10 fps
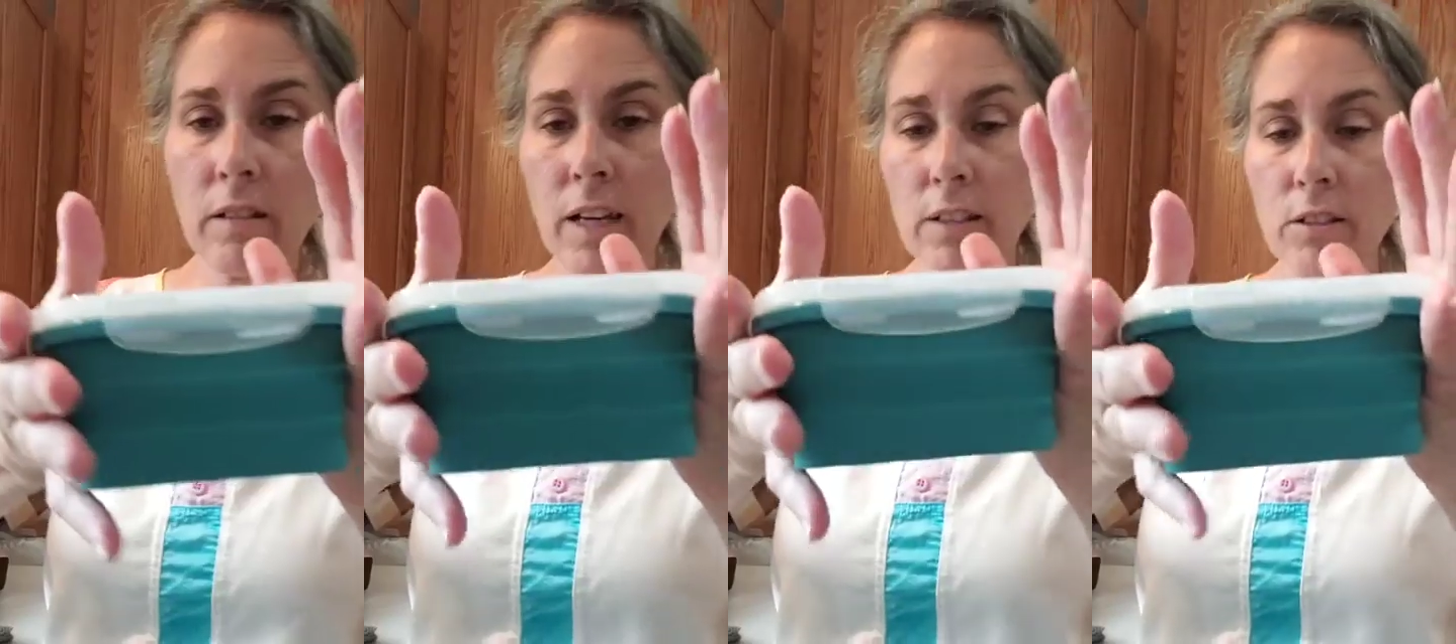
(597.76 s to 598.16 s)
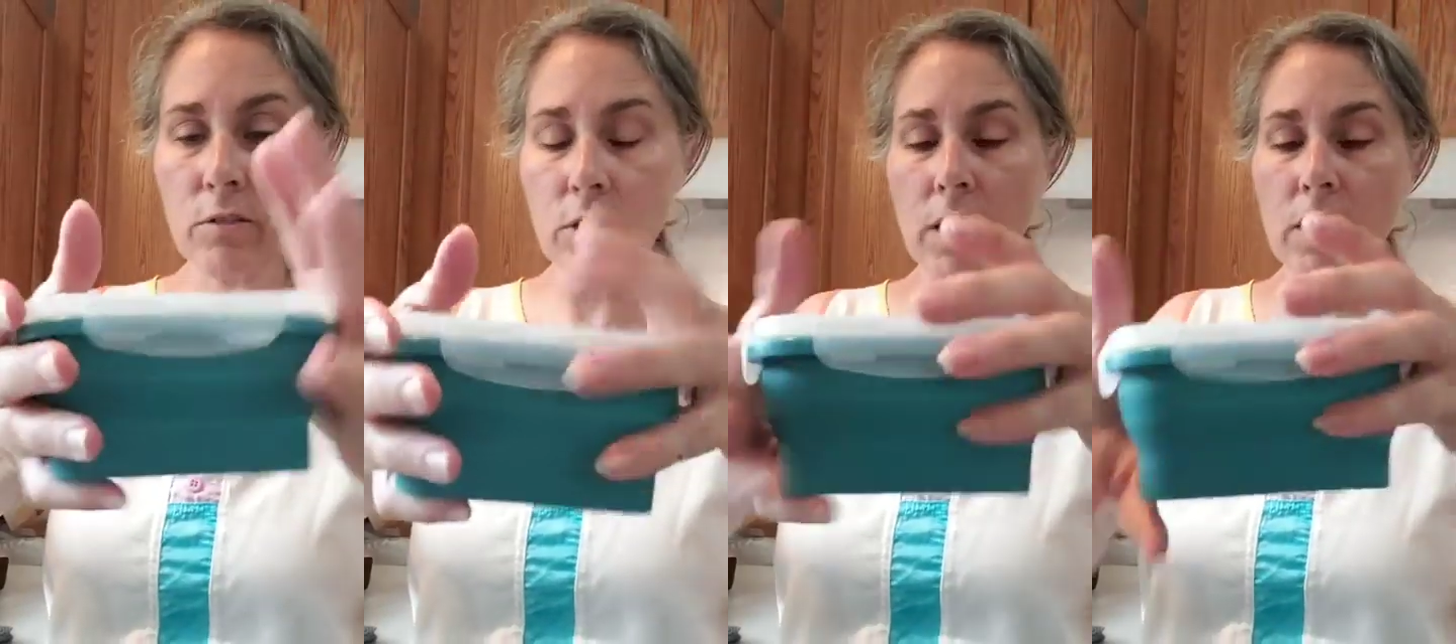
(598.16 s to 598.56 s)
has
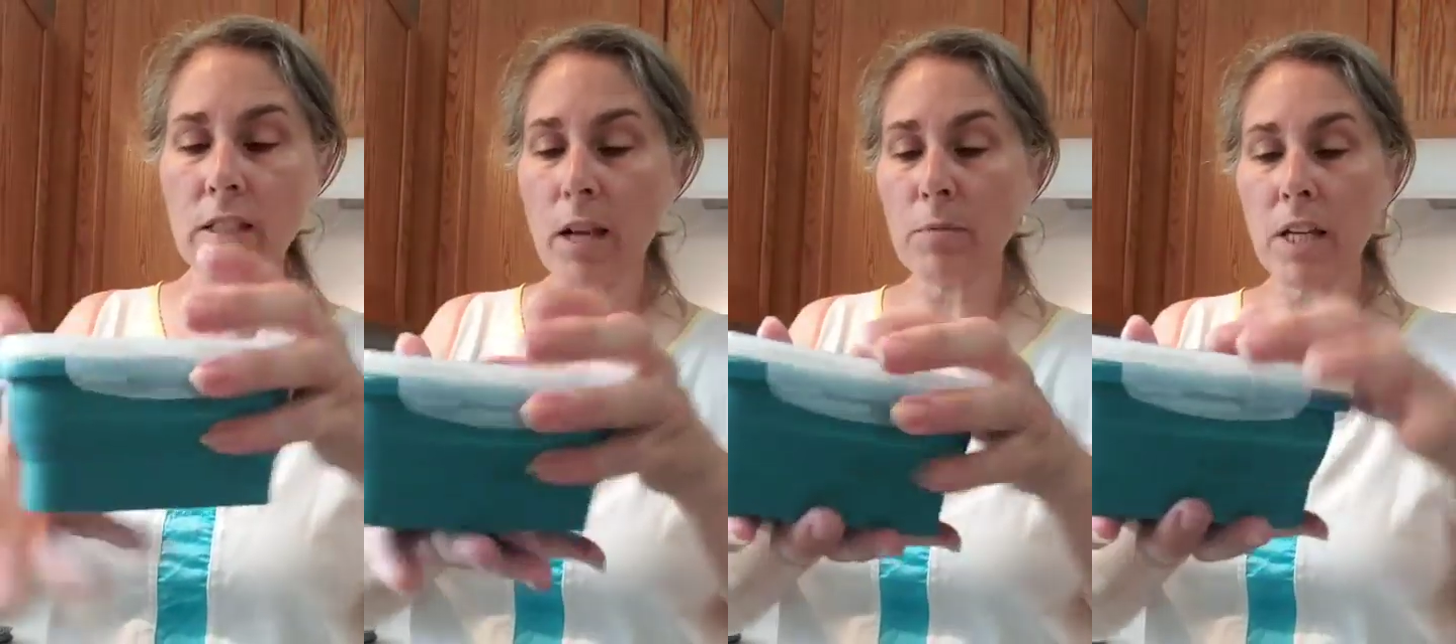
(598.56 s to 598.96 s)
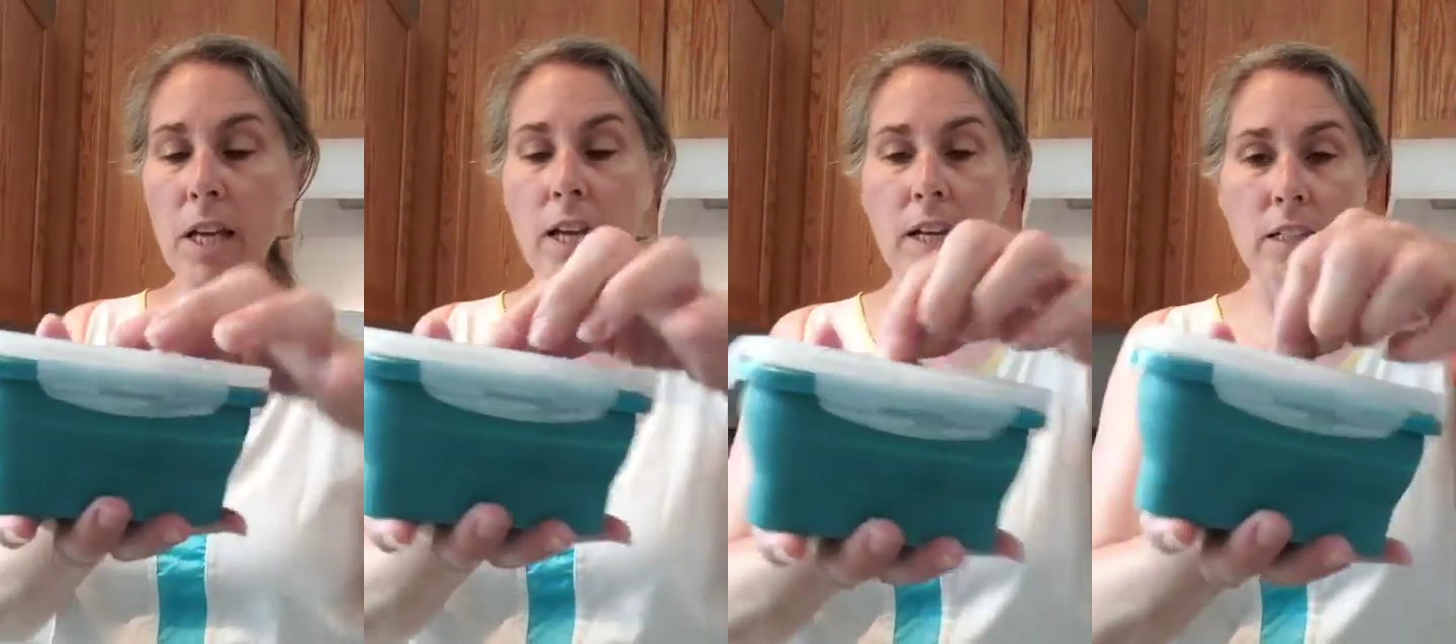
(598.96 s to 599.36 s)
those nice snaps.
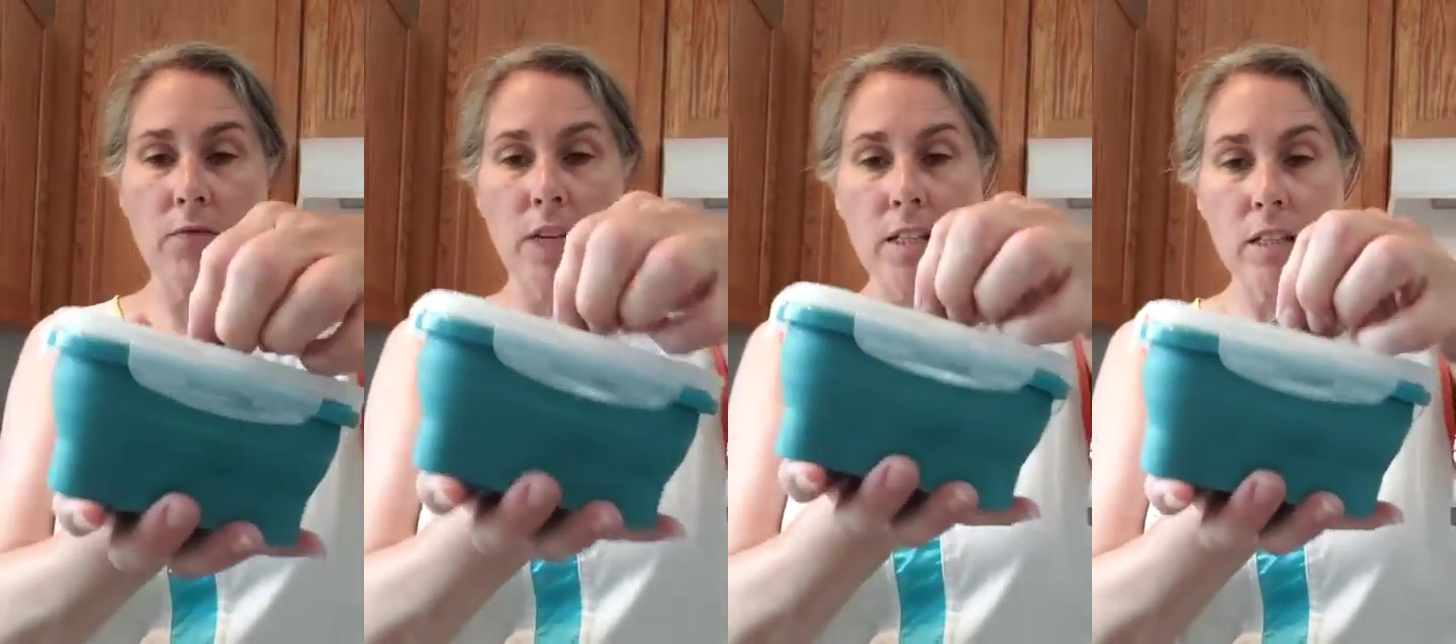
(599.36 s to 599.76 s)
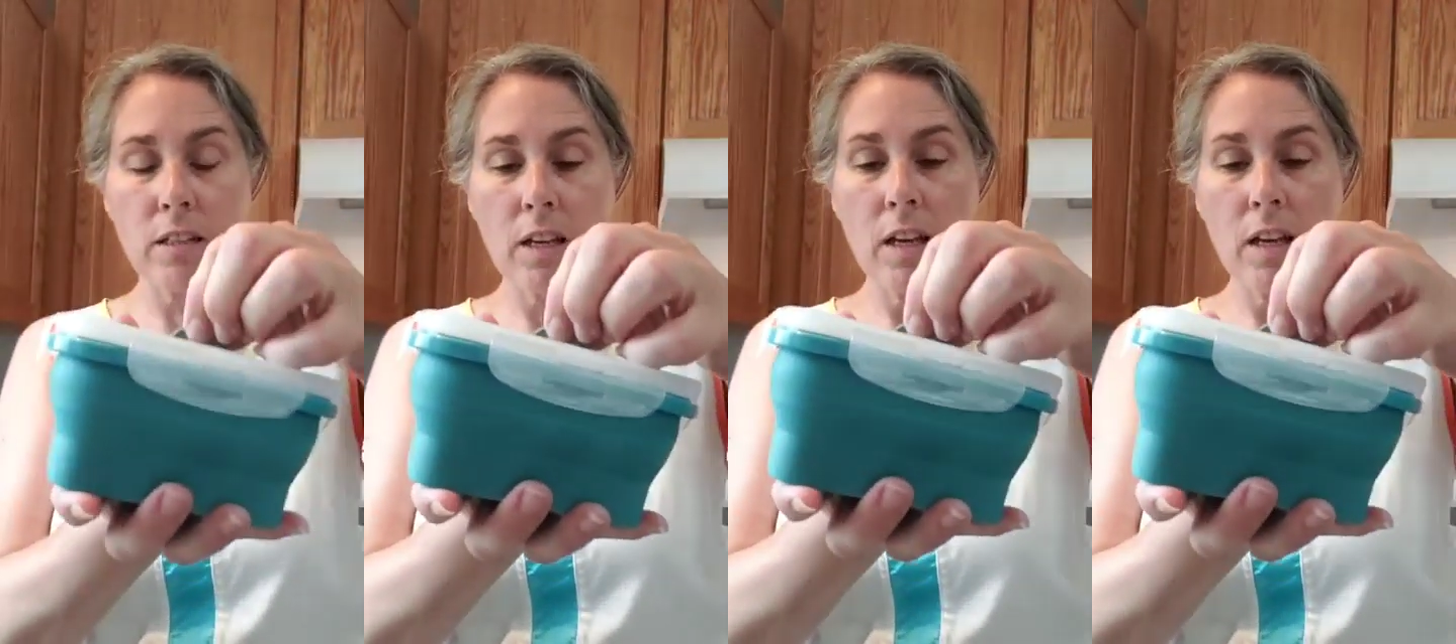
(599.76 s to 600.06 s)
It has a vent.